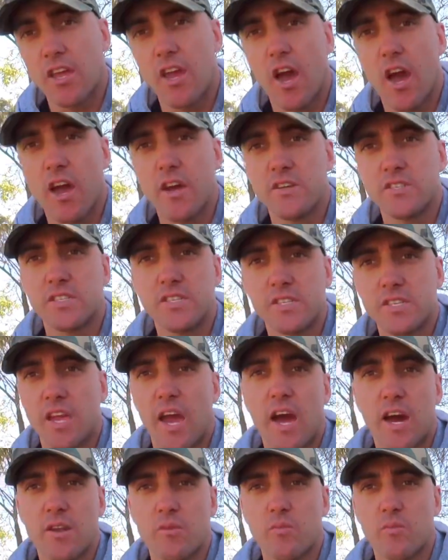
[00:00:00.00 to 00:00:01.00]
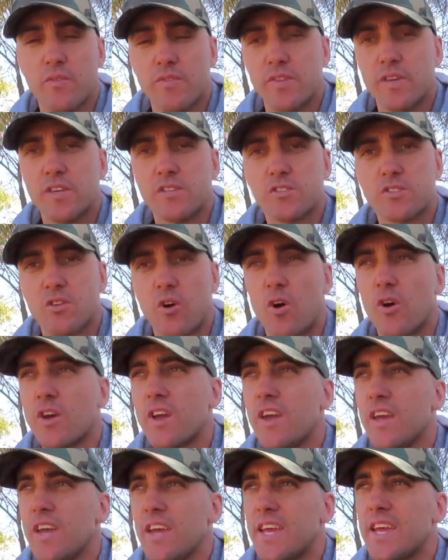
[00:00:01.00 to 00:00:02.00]
goes, this gun with this
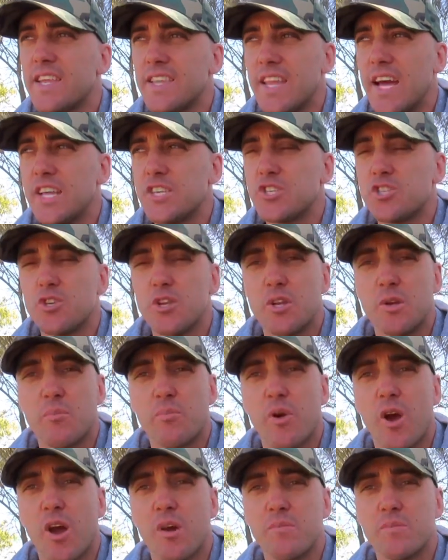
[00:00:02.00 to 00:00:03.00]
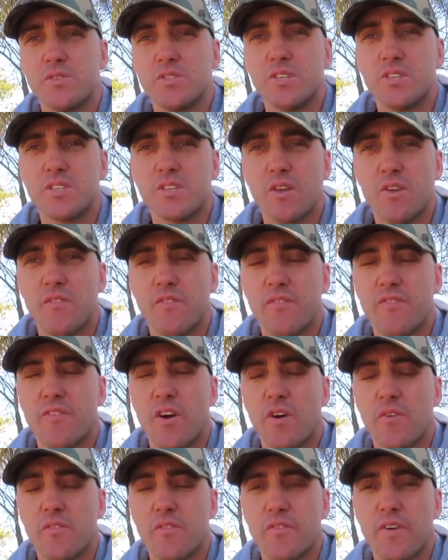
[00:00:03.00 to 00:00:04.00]
stock in that shooting prone position
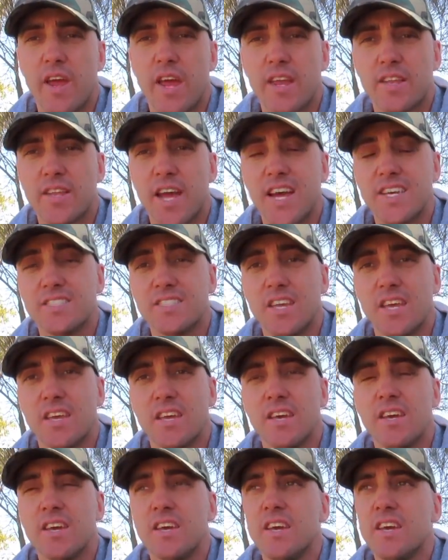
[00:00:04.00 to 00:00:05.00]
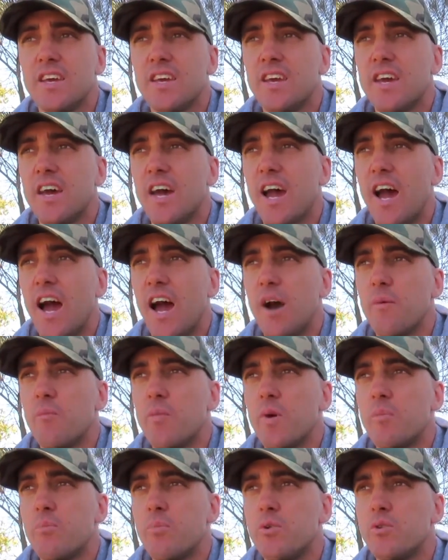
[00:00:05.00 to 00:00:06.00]
felt fantastic.
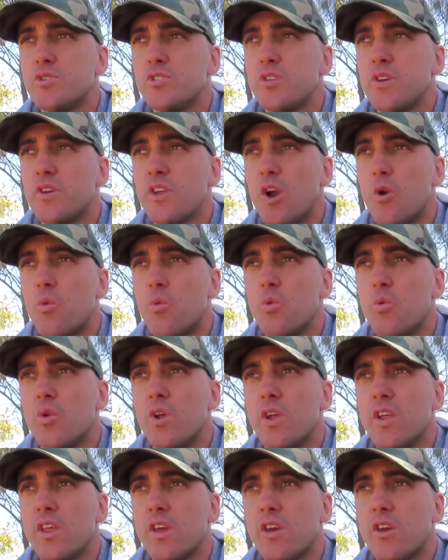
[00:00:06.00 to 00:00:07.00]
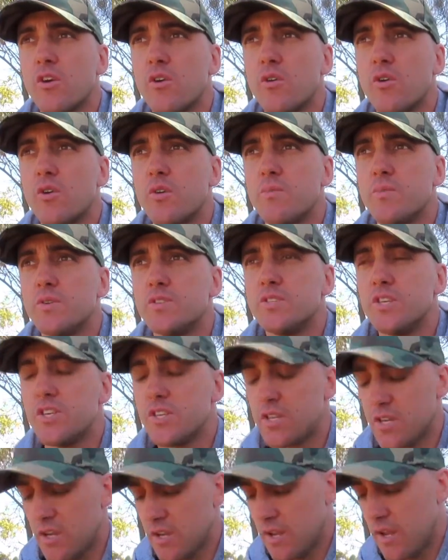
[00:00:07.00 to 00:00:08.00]
Puts you in a really good
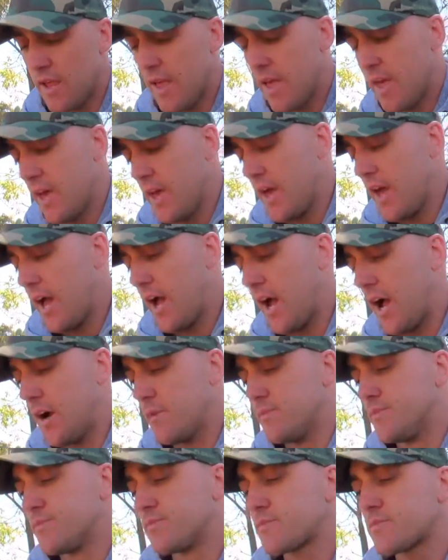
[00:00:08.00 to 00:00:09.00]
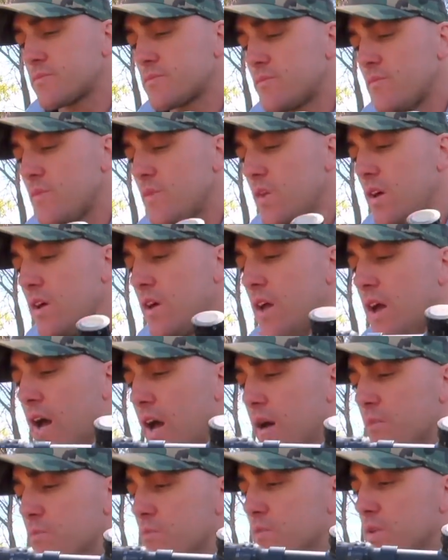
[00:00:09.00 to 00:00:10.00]
position. You
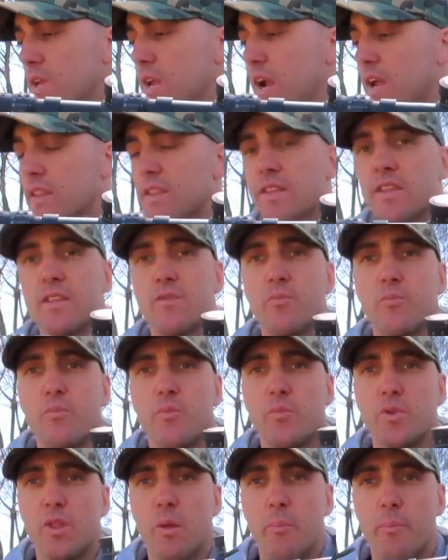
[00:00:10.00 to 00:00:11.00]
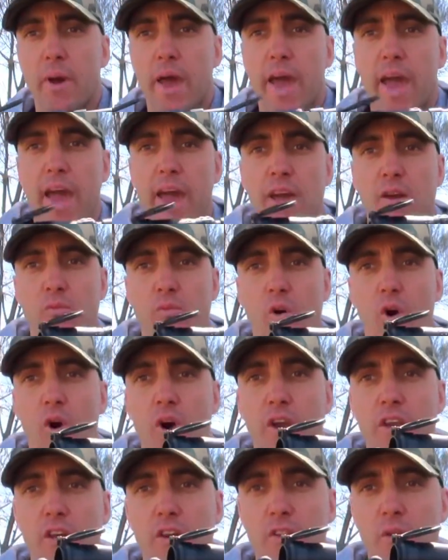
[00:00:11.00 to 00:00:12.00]
know, with the bag
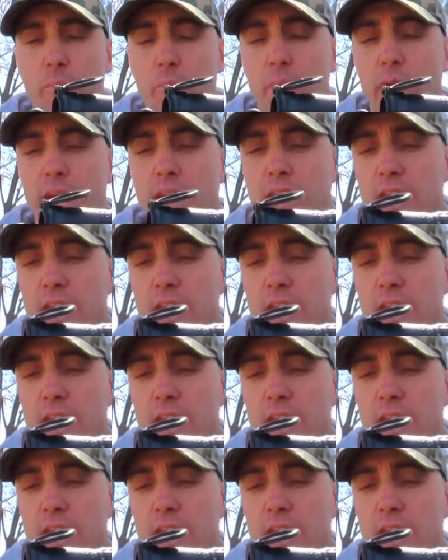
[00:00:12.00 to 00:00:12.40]
riding on the back